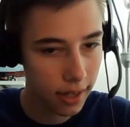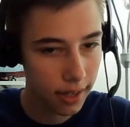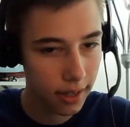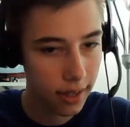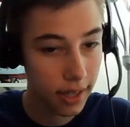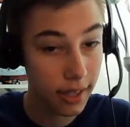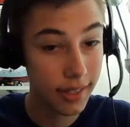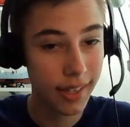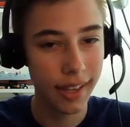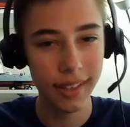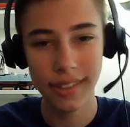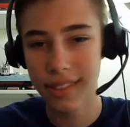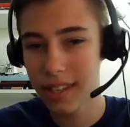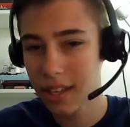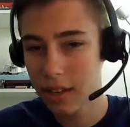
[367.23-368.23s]
he
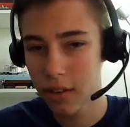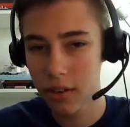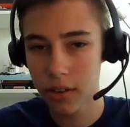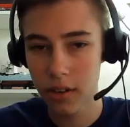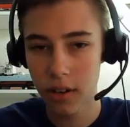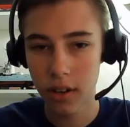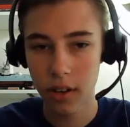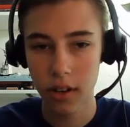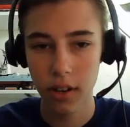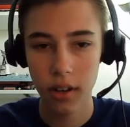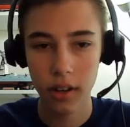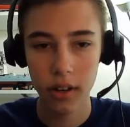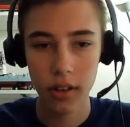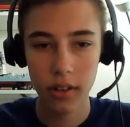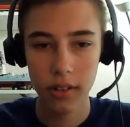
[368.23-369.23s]
takes here
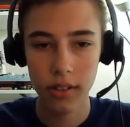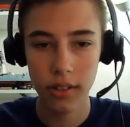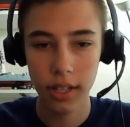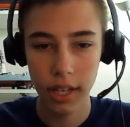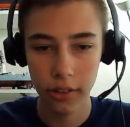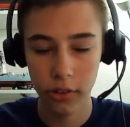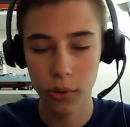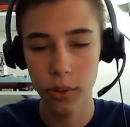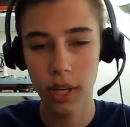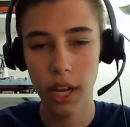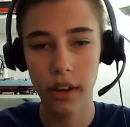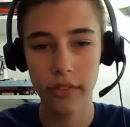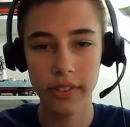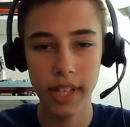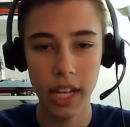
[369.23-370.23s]
to get his queen out
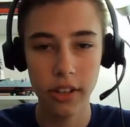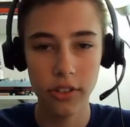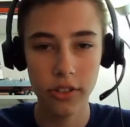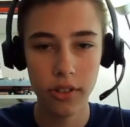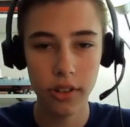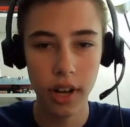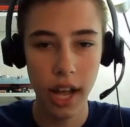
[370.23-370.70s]
of danger.